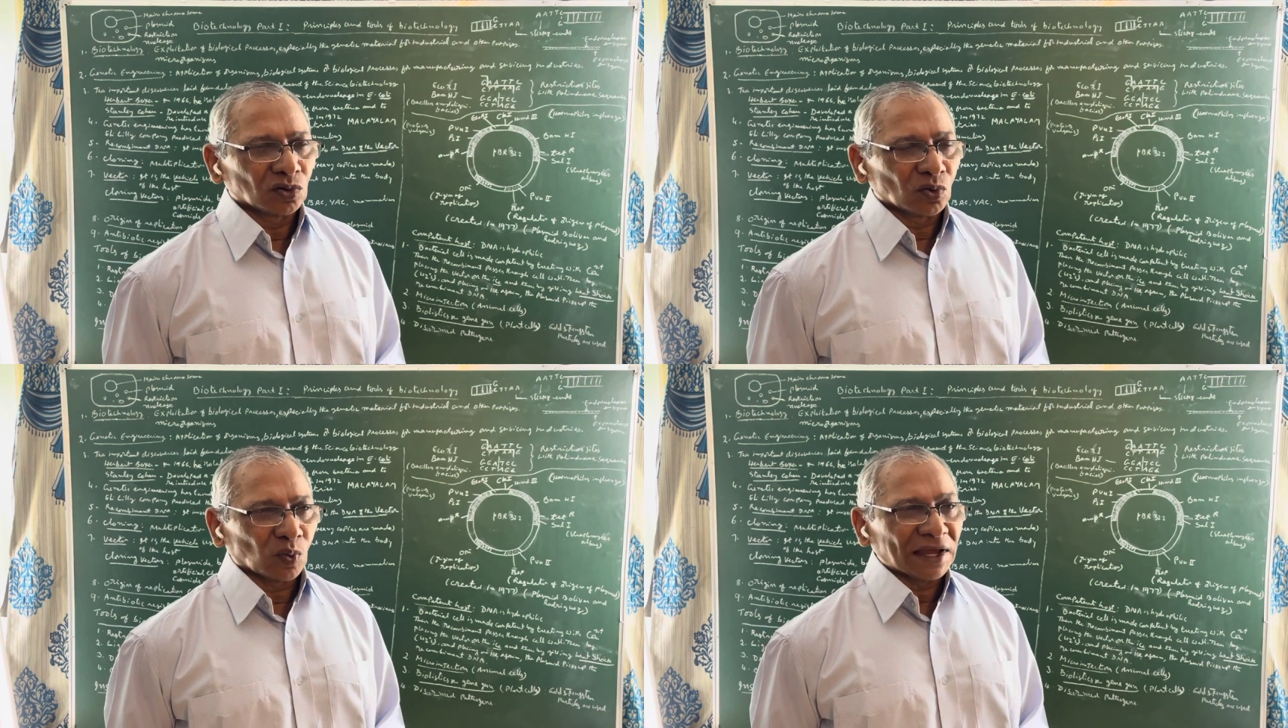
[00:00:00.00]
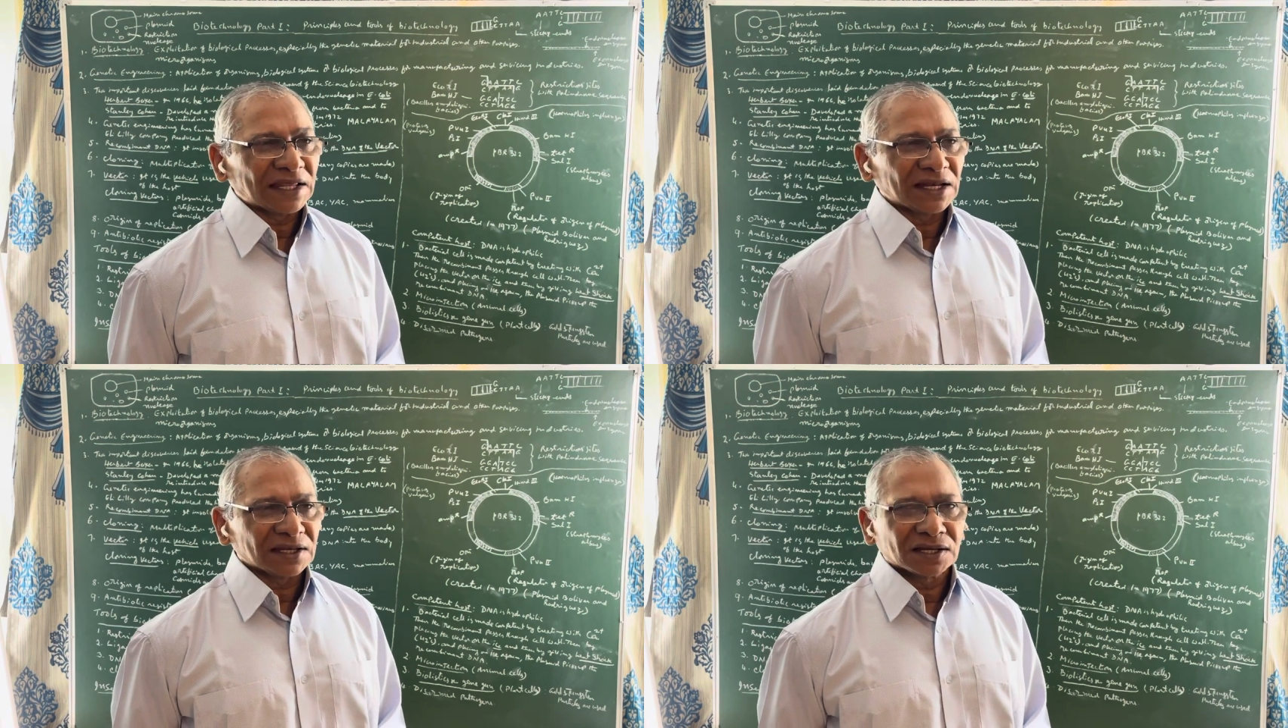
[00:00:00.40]

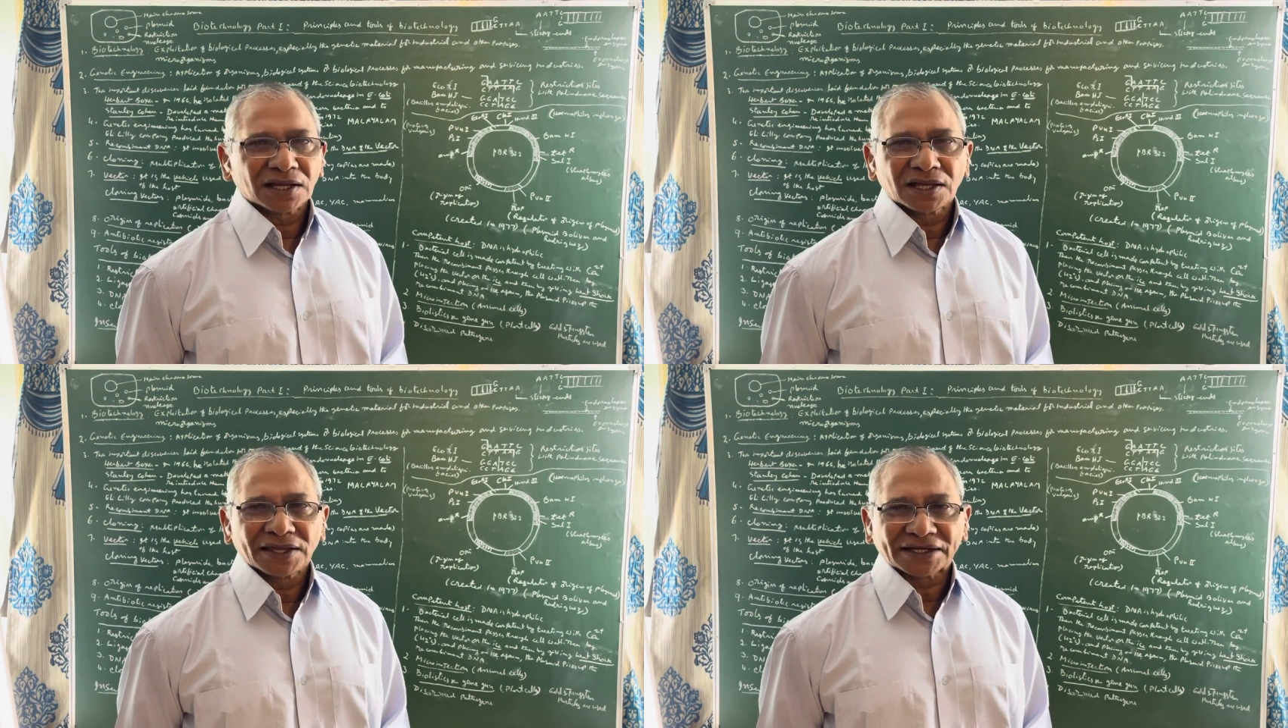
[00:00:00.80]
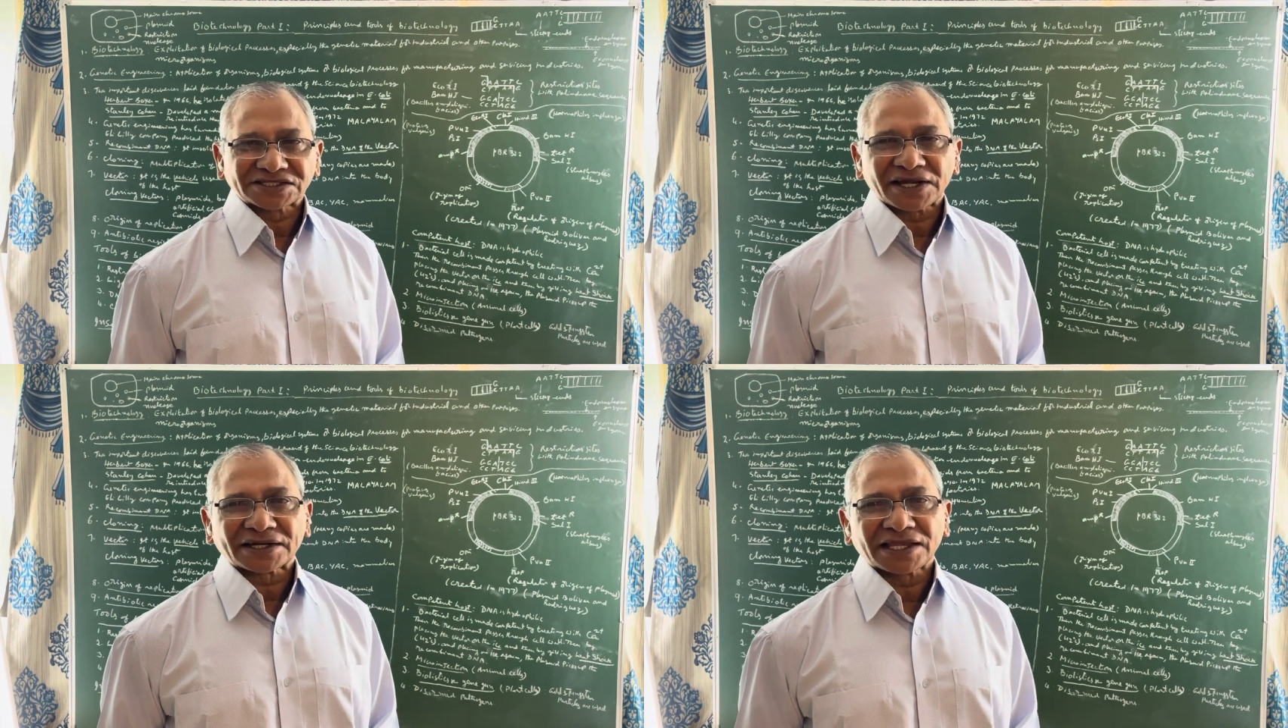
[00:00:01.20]
While
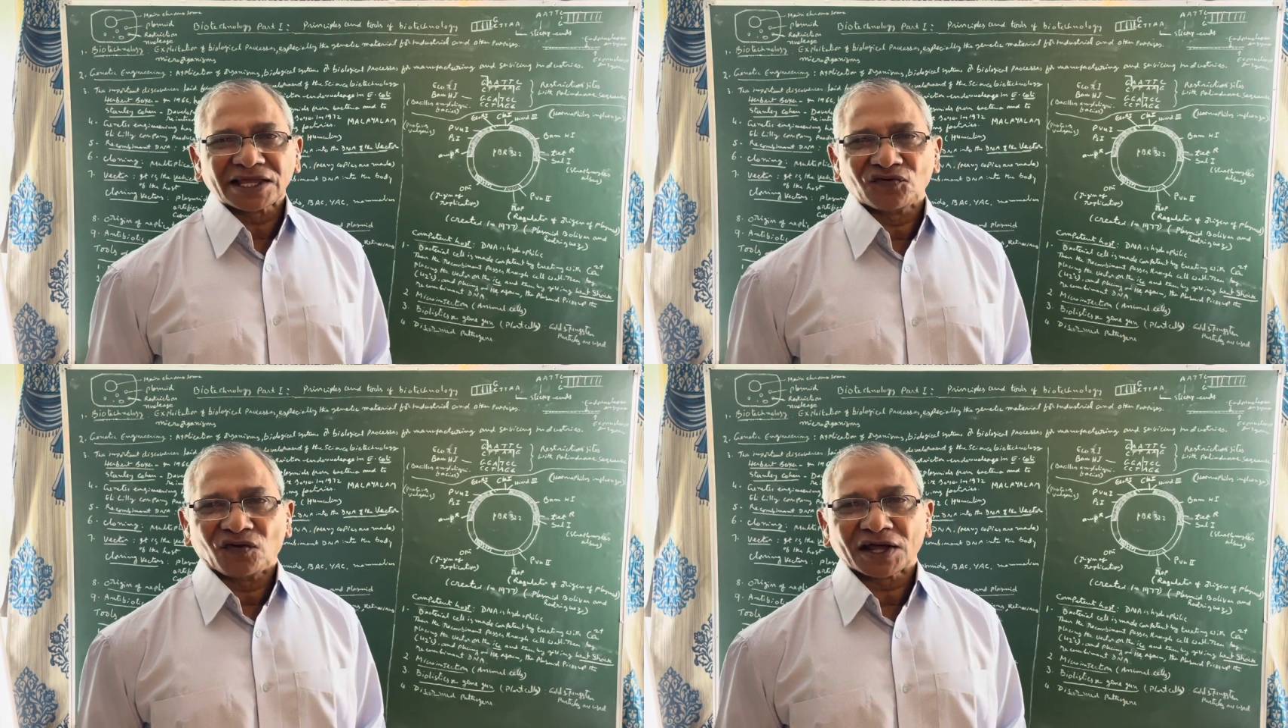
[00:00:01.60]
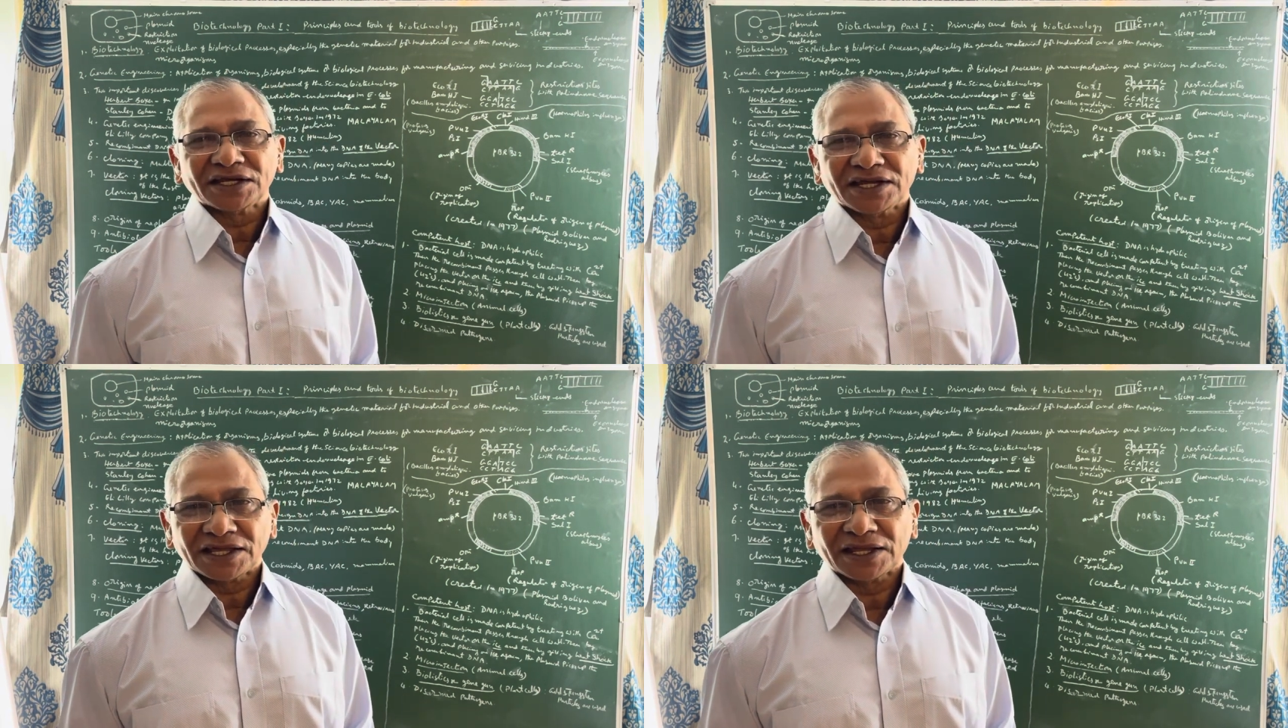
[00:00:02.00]
extracting a
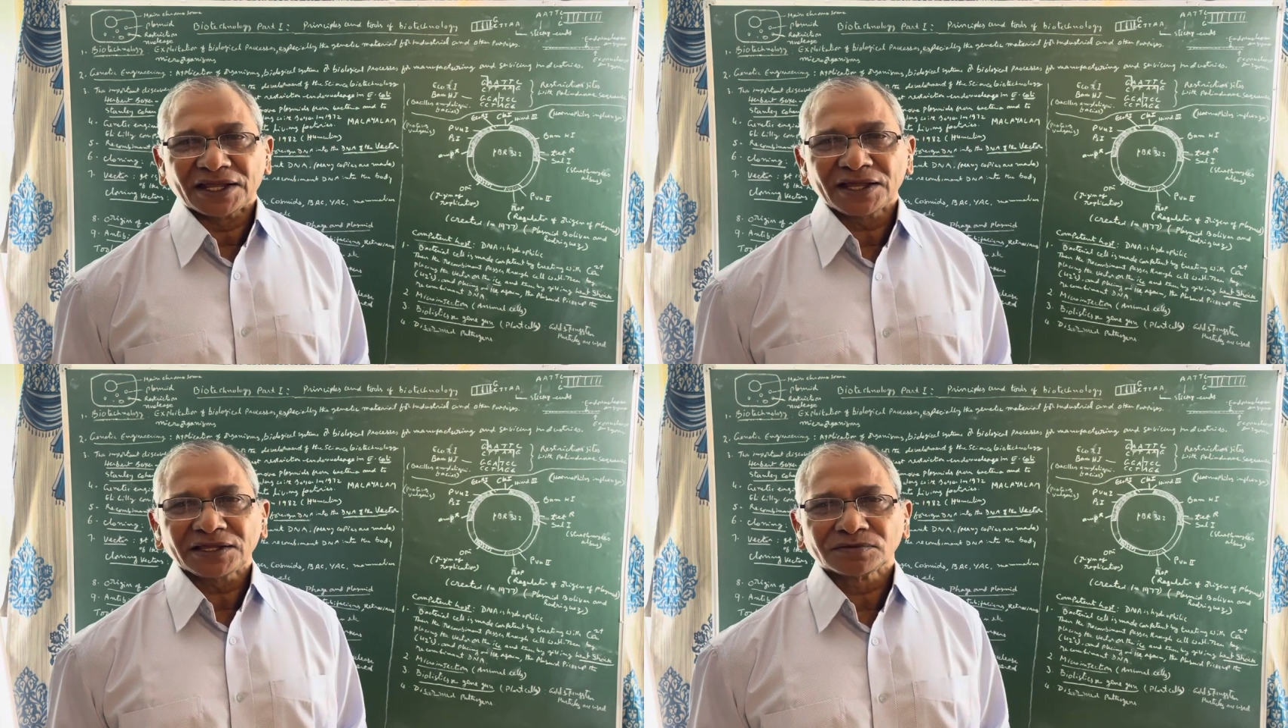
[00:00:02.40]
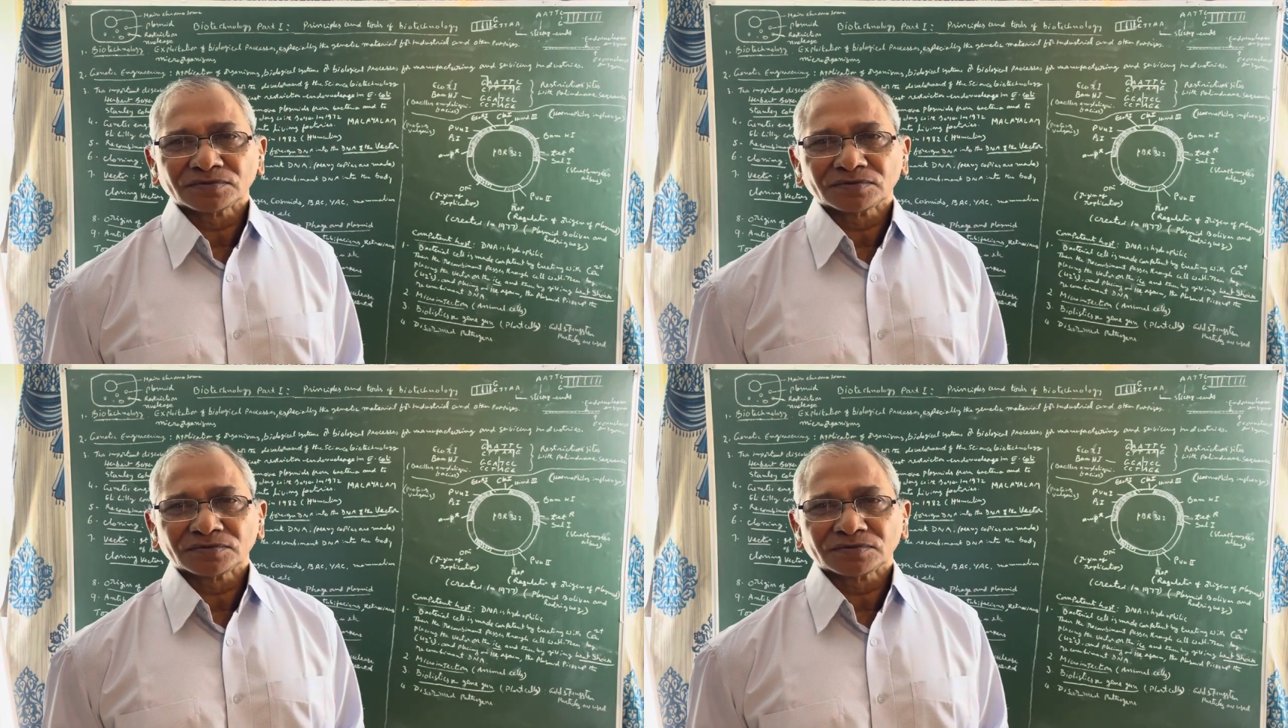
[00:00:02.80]
foreign DNA